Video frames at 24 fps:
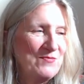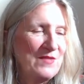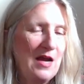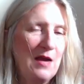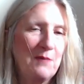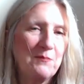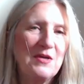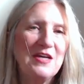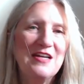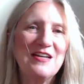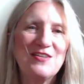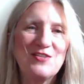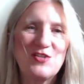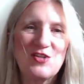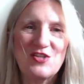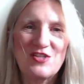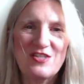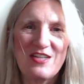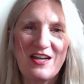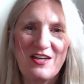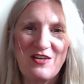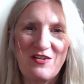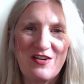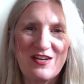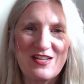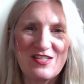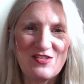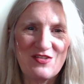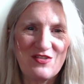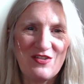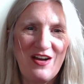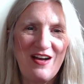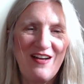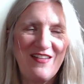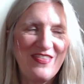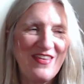I'm going to just digress
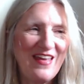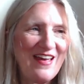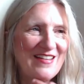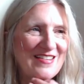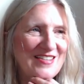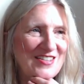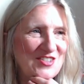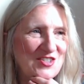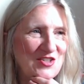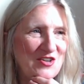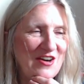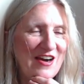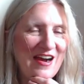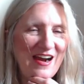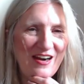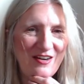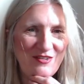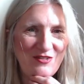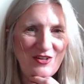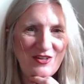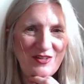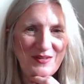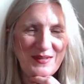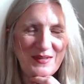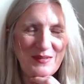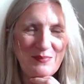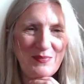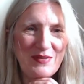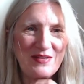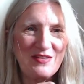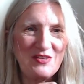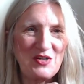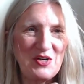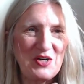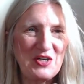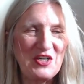on that track for a little
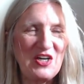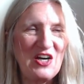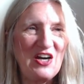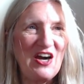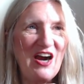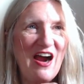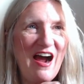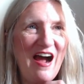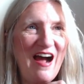bit longer.